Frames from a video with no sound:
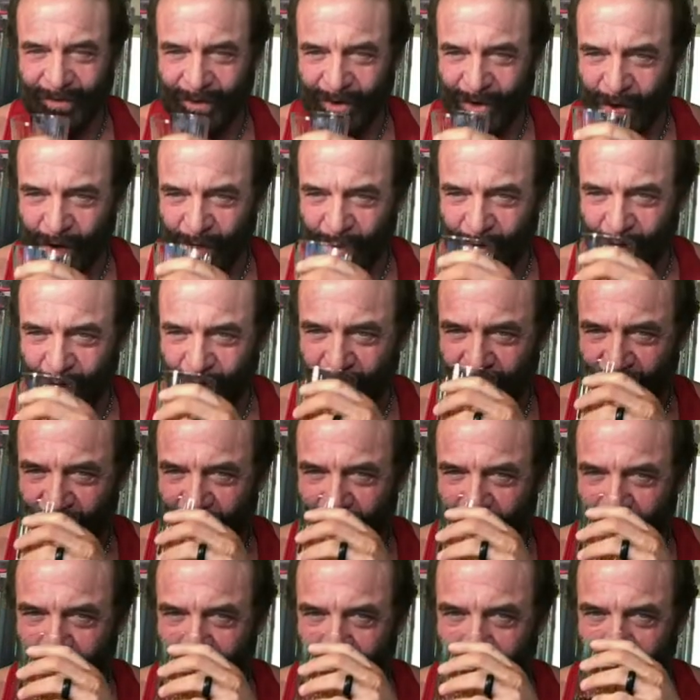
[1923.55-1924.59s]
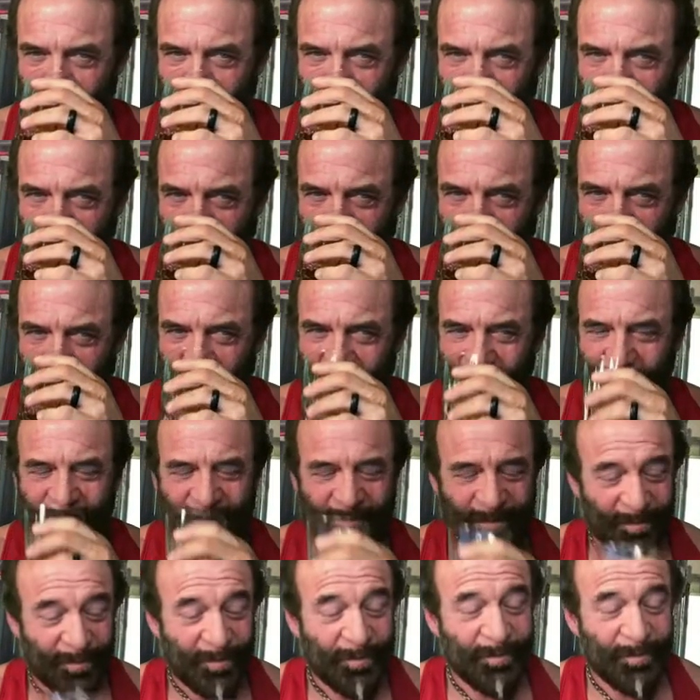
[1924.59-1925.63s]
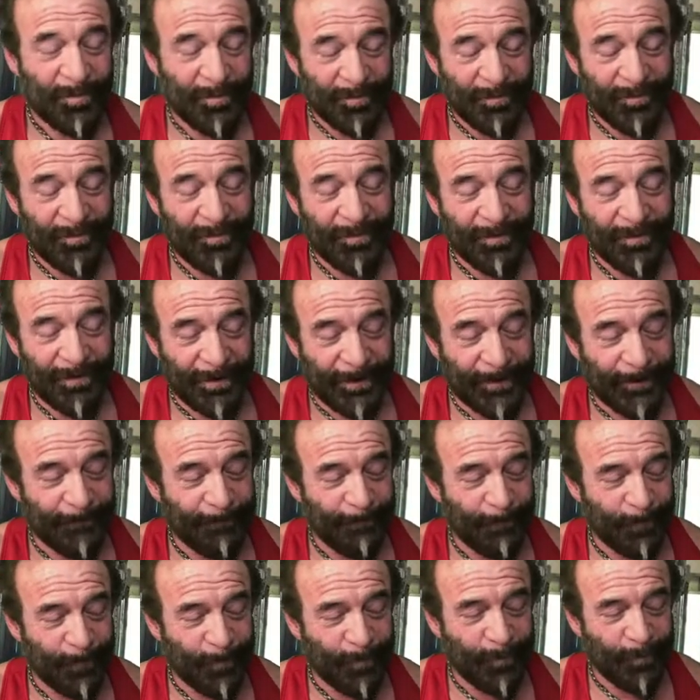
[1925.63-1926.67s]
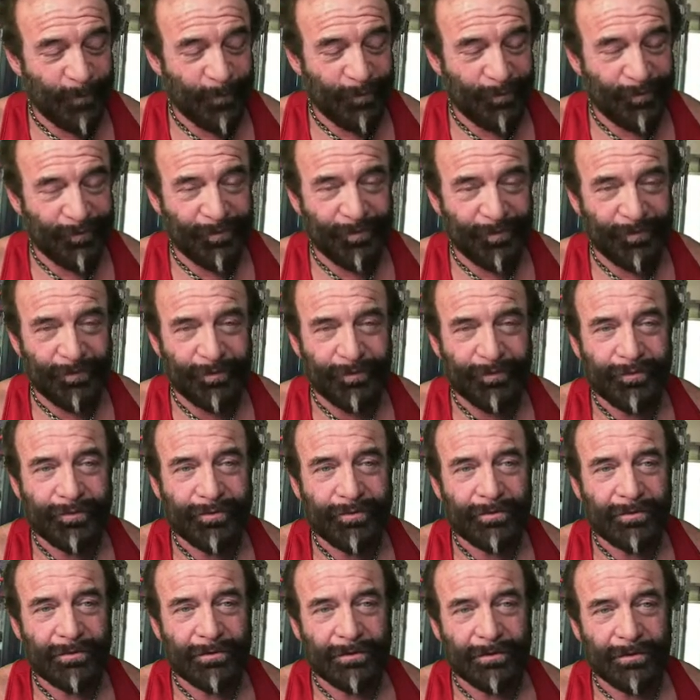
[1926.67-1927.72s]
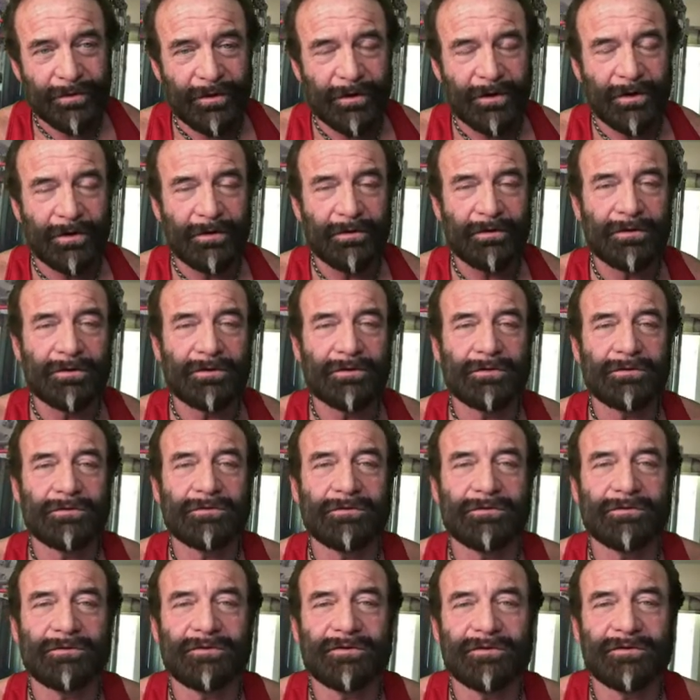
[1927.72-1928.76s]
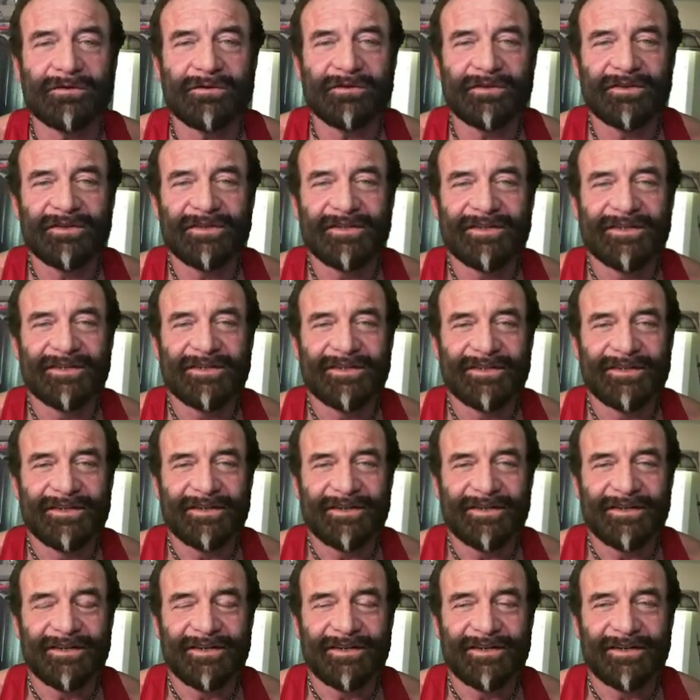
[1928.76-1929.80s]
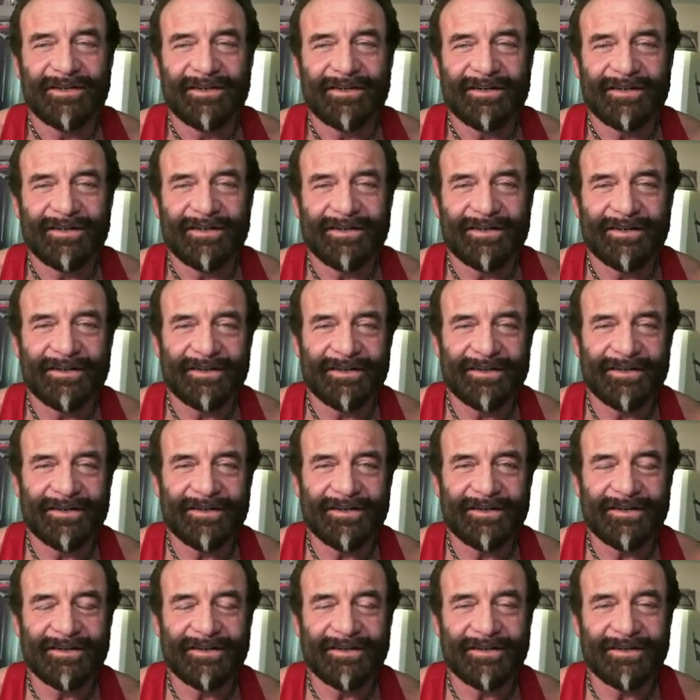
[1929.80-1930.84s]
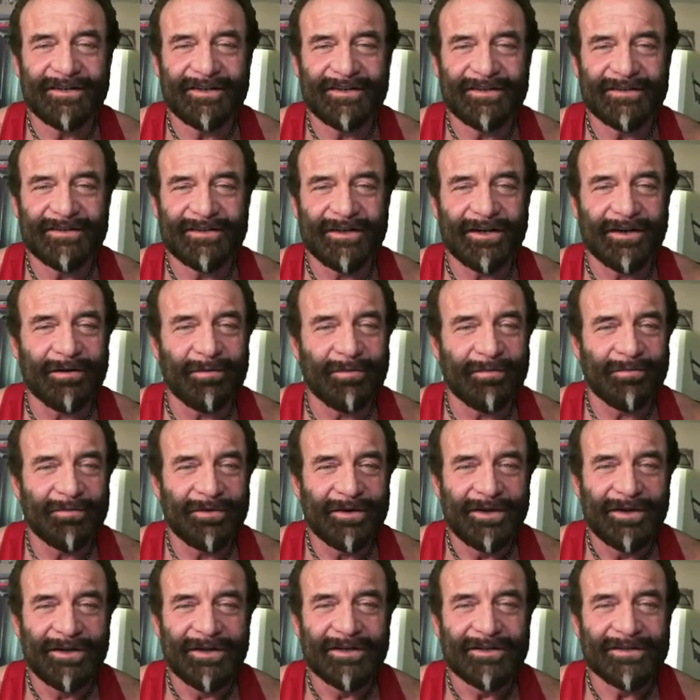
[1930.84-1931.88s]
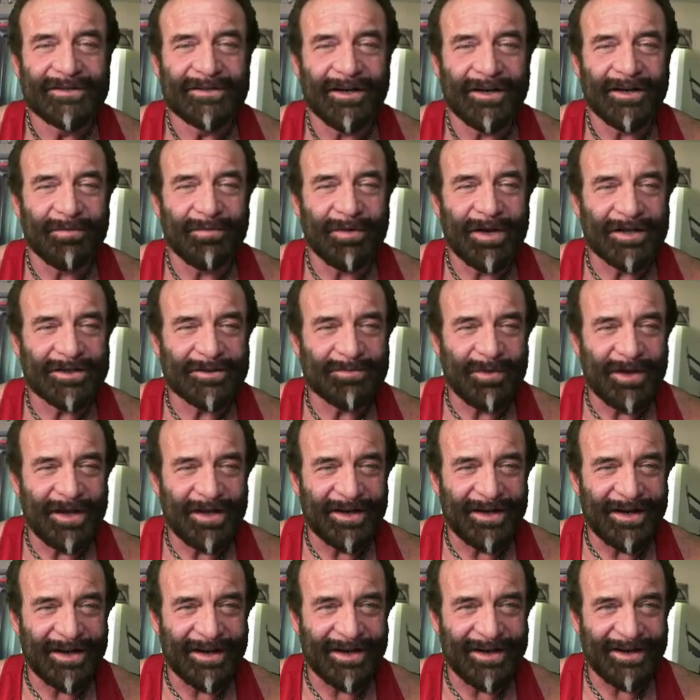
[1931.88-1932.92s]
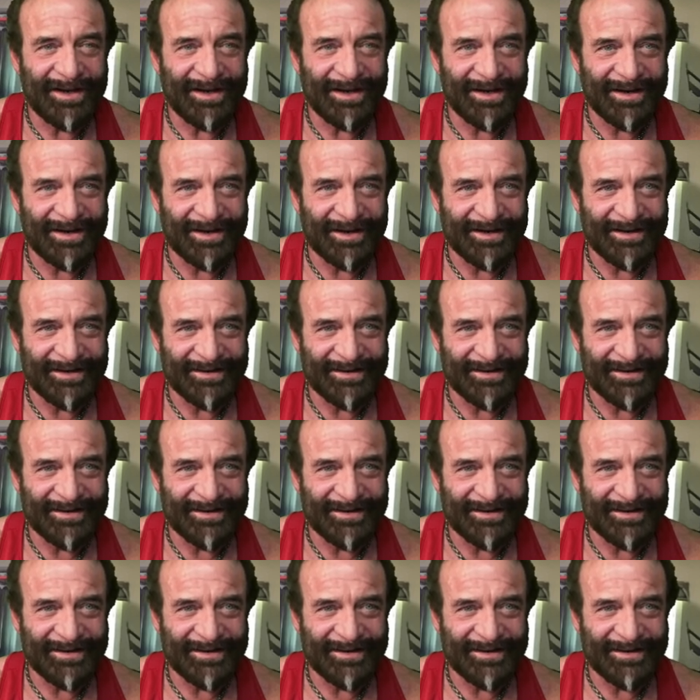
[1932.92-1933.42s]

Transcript: I walked outside because she had texted me she was there, and I don't know. I just started making out with her right there in the in the um, the driveway. Talk about spontaneity, huh?